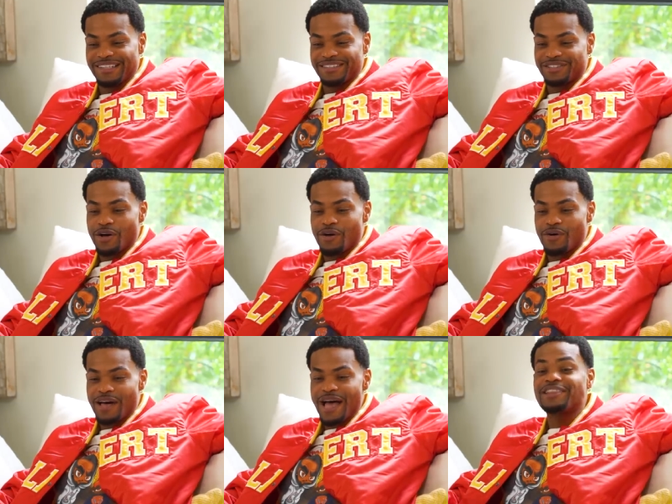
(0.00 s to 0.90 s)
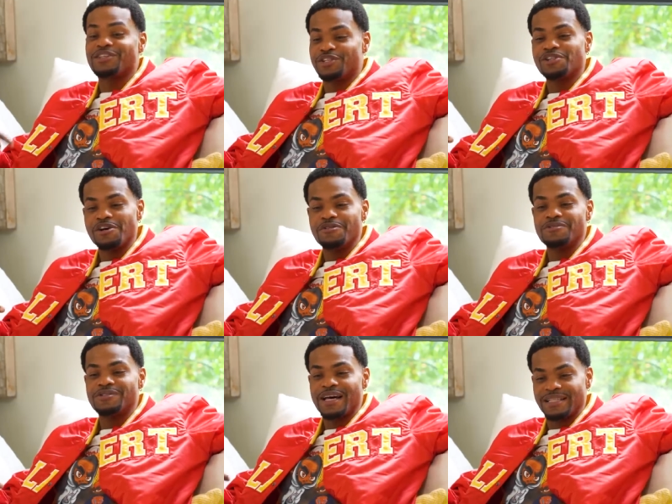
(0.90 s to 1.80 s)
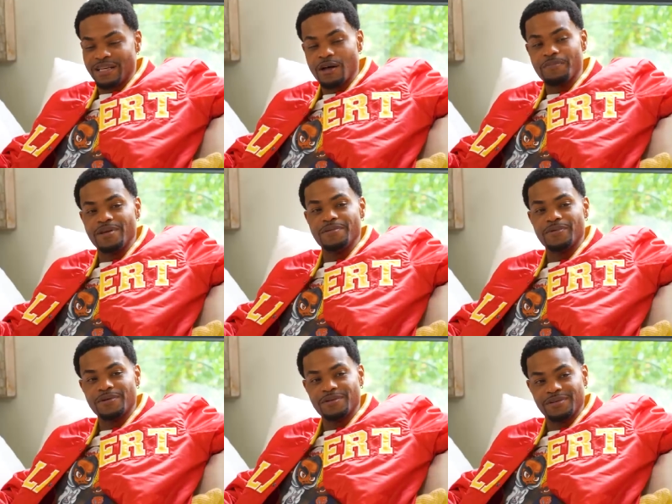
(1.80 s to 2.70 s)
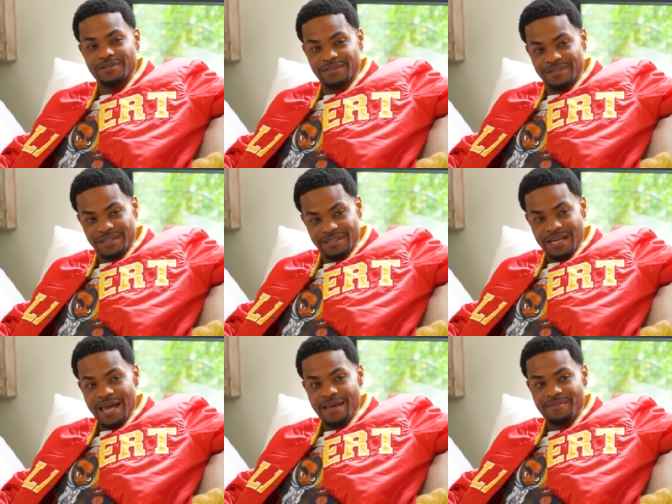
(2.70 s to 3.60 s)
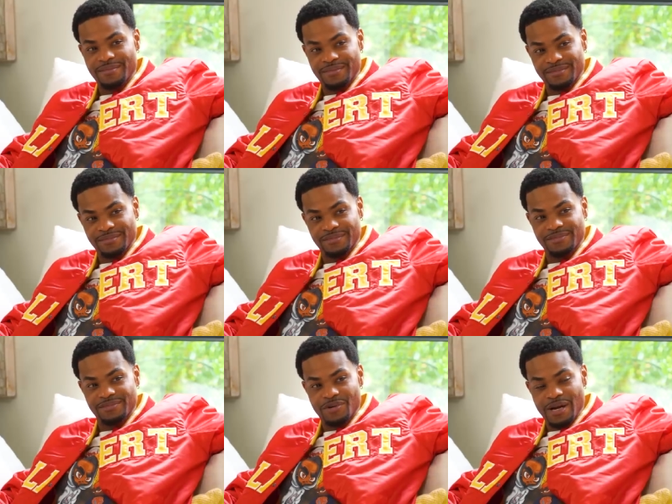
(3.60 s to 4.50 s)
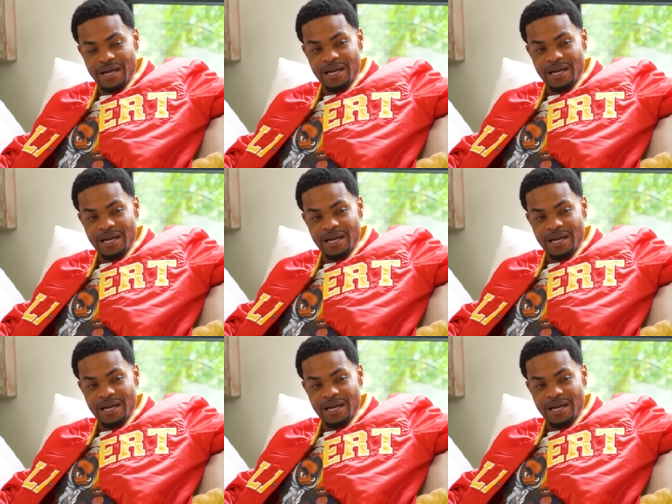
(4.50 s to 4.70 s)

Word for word: So at the shows, I tell people the time where I